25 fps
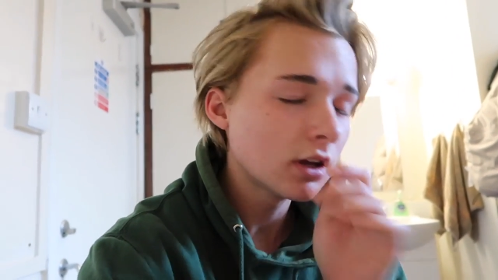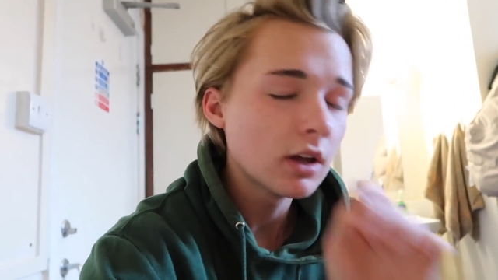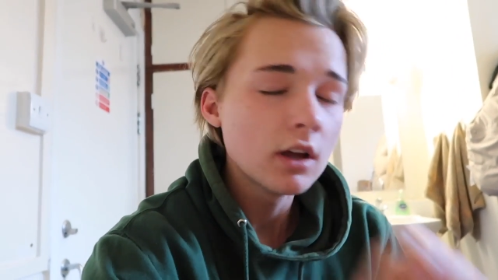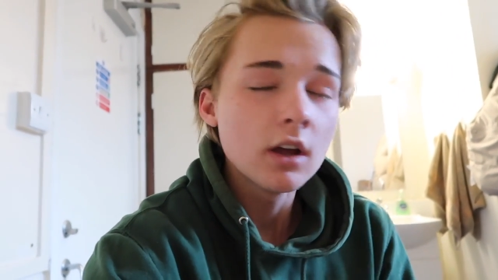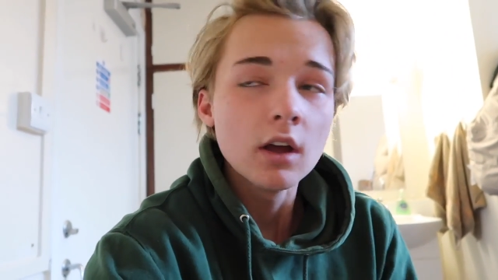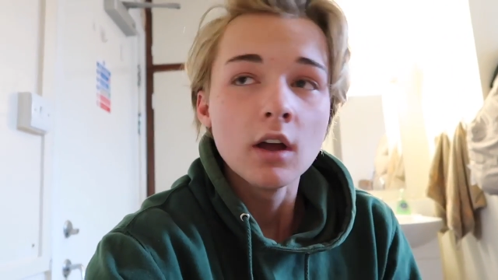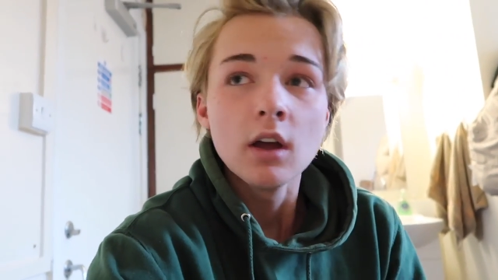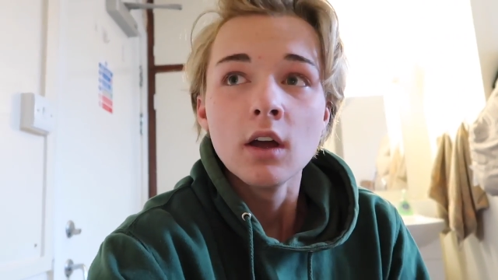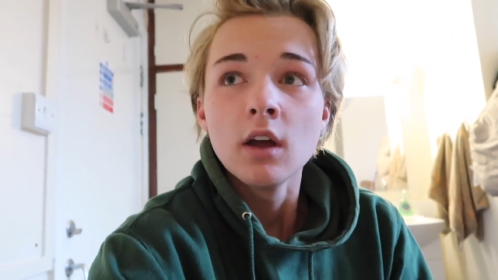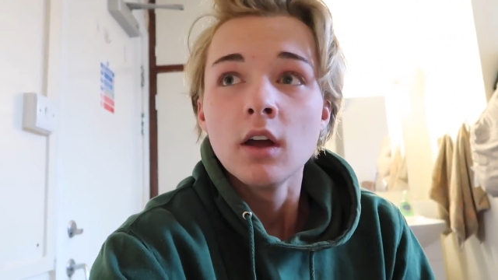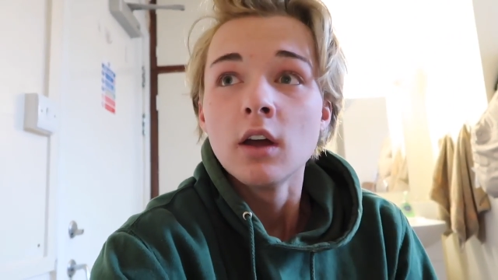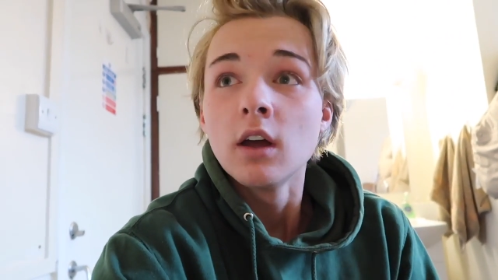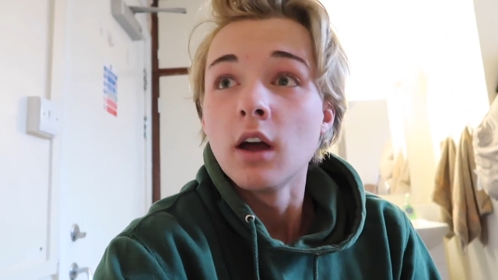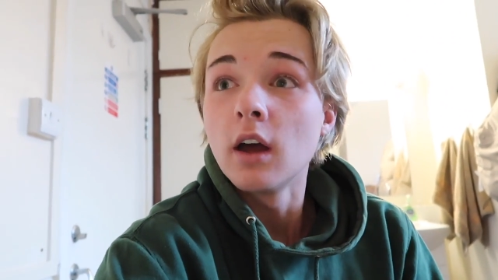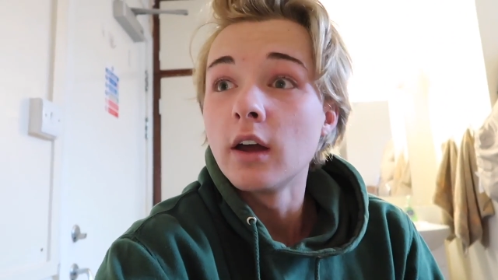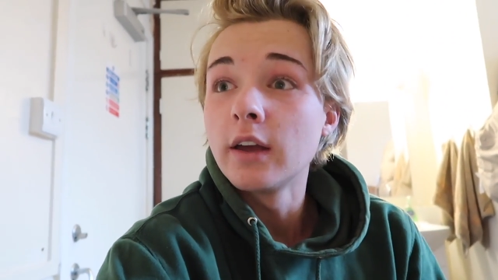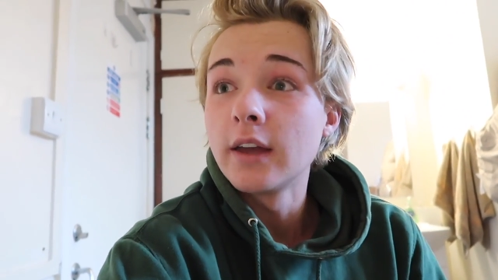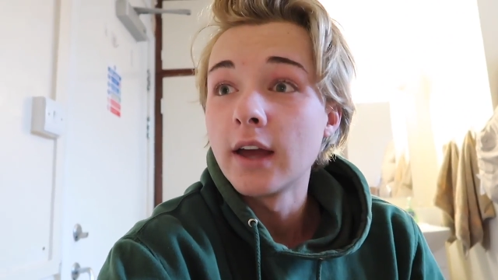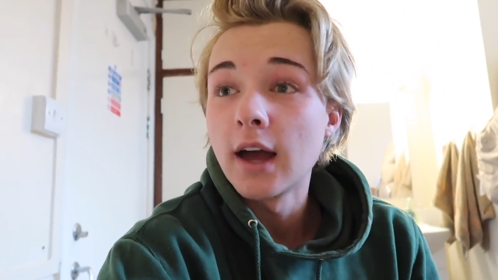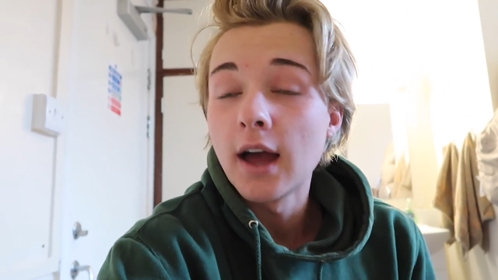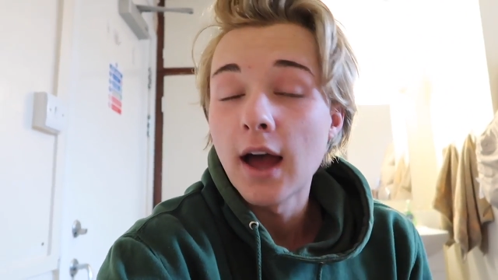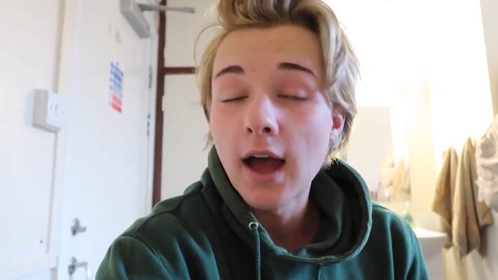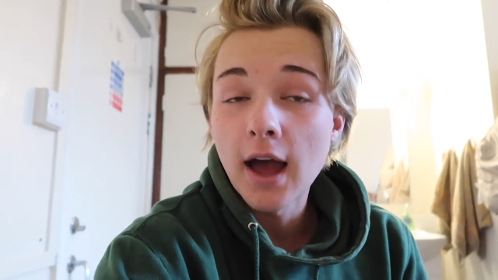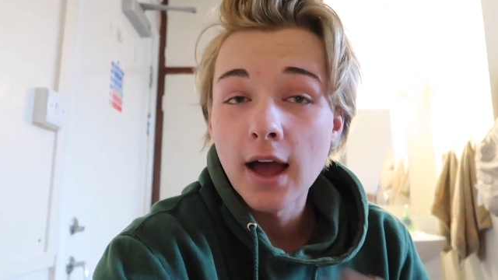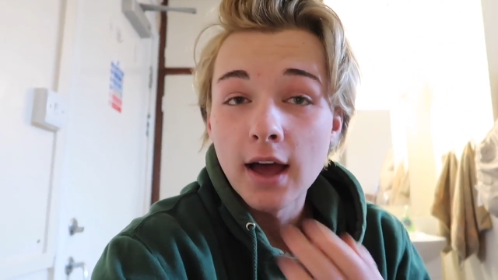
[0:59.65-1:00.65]
statistics.
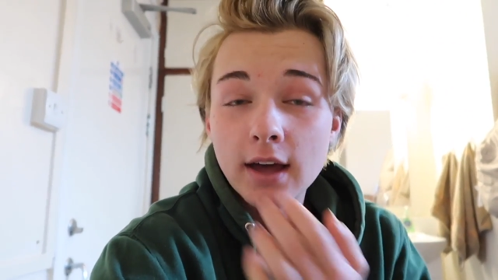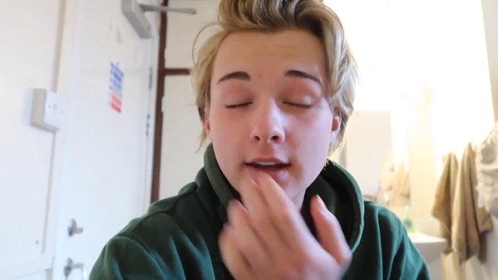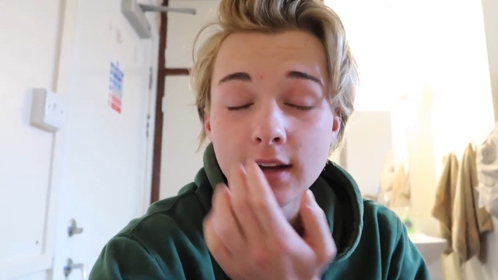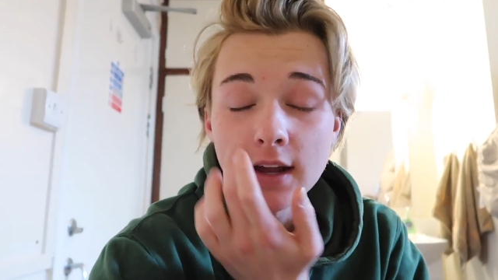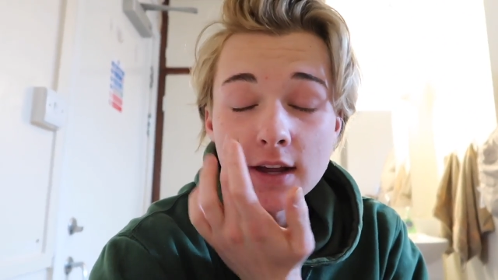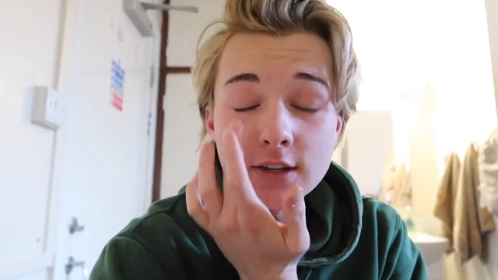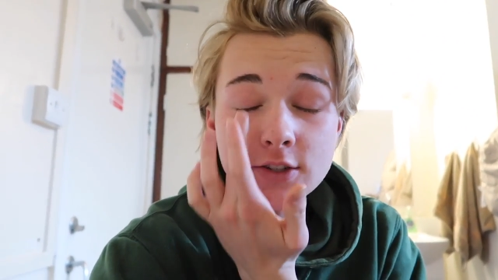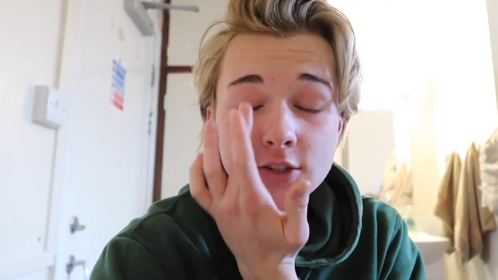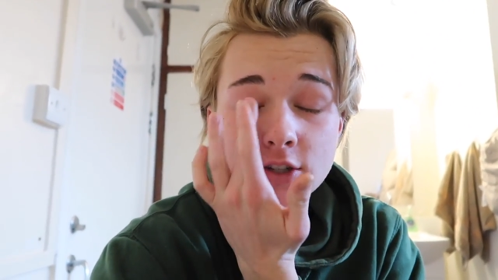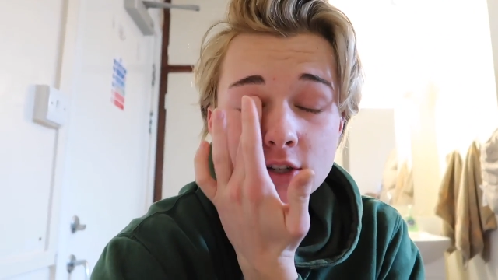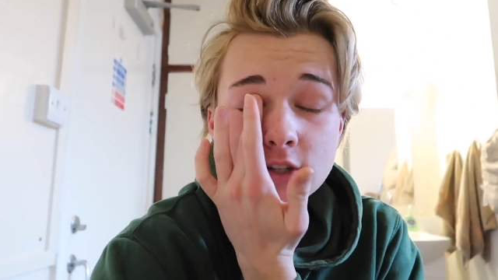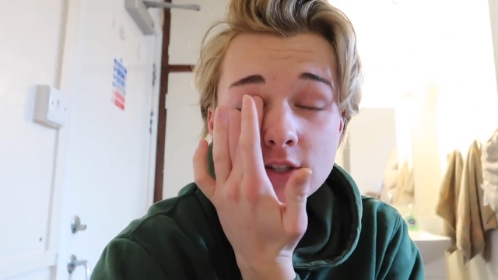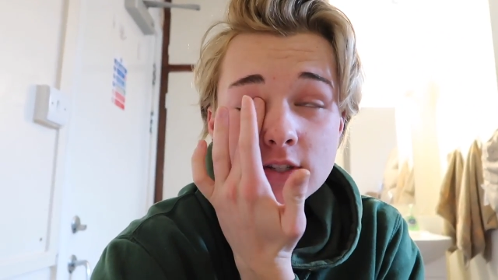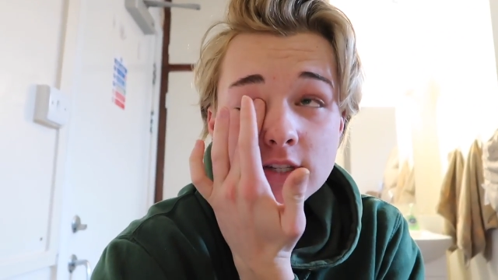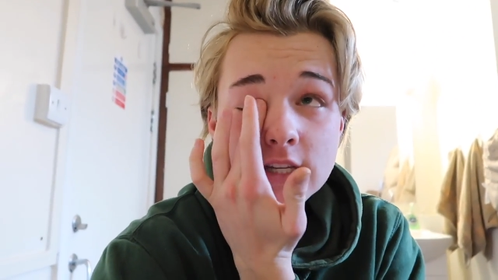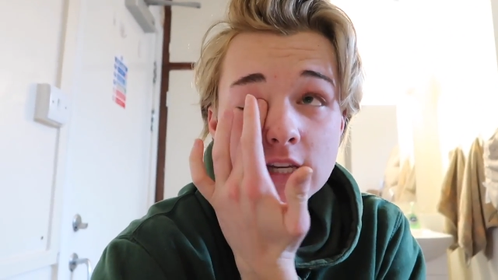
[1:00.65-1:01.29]
Yeah, and as you can